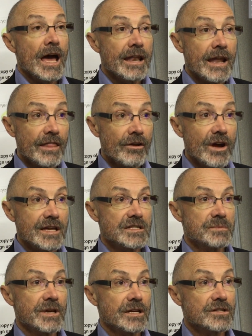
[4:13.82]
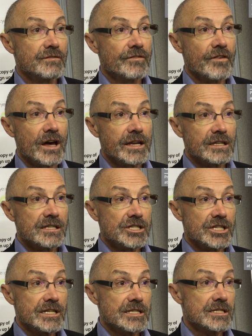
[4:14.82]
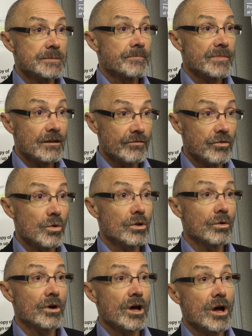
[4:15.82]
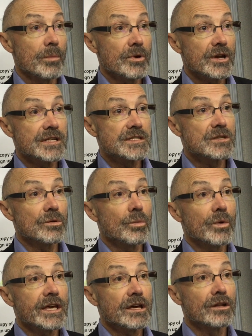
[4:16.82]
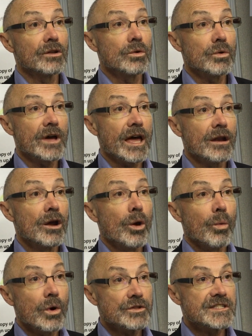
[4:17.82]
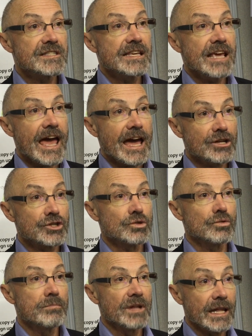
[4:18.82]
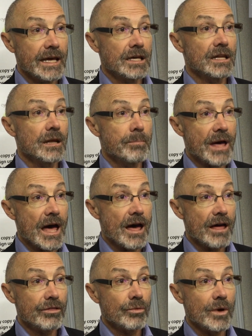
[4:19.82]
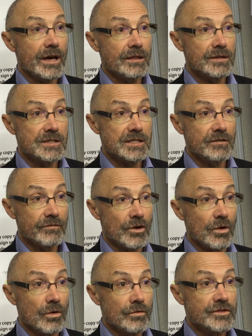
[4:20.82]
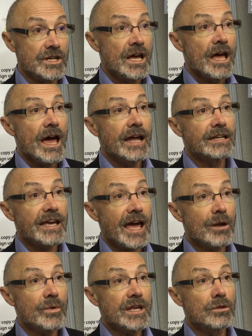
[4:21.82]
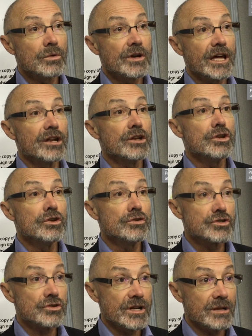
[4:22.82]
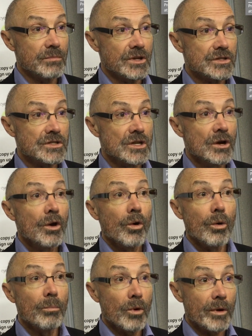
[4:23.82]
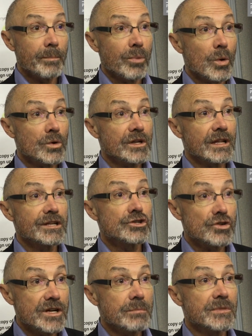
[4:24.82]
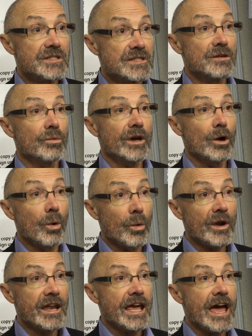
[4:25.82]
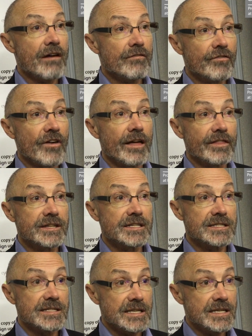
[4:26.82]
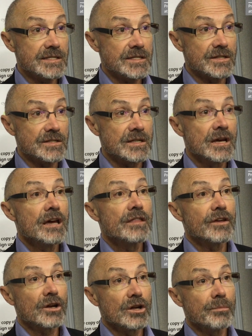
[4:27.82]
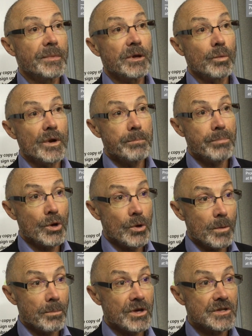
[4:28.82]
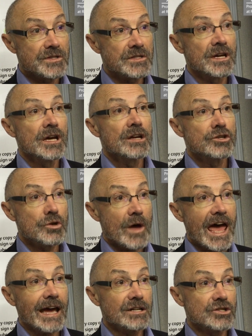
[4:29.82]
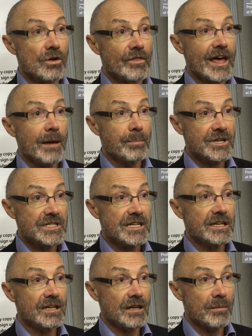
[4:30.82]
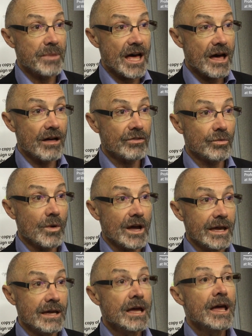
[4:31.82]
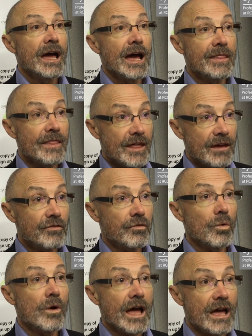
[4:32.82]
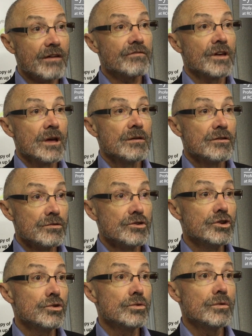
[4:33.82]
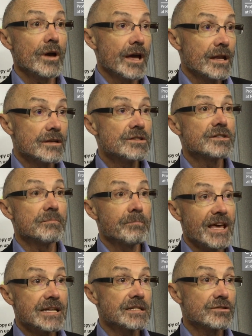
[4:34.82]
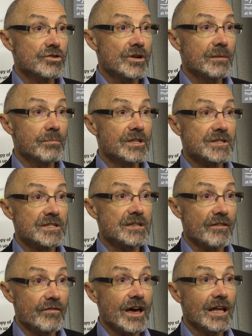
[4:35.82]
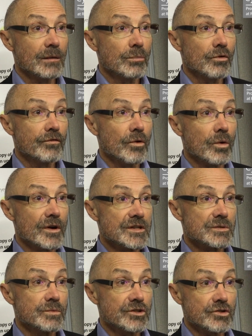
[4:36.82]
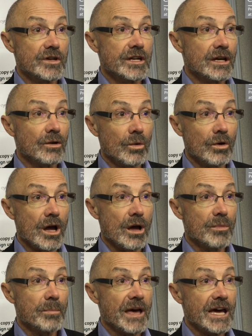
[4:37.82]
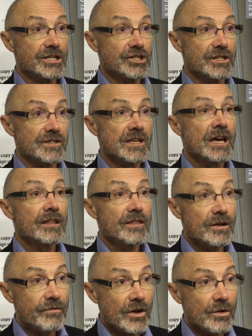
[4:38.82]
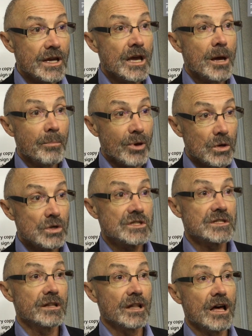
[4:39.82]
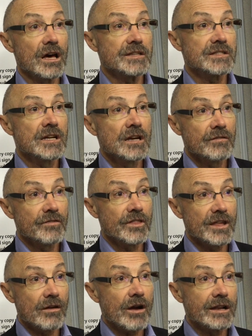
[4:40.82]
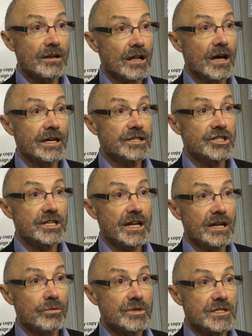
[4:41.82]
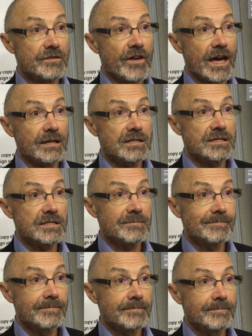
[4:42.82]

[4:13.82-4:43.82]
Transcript: Another aspect of finding the genes for glaucoma is that we can look at what's the actual molecular pathway that's involved, and can we look at new treatments, or more importantly, treatments that we already have for other diseases that can be repurposed to act on that particular pathway, and therefore have new and better treatments available for us with treating glaucoma patients that are very personalised for their underlying genetic risk factors.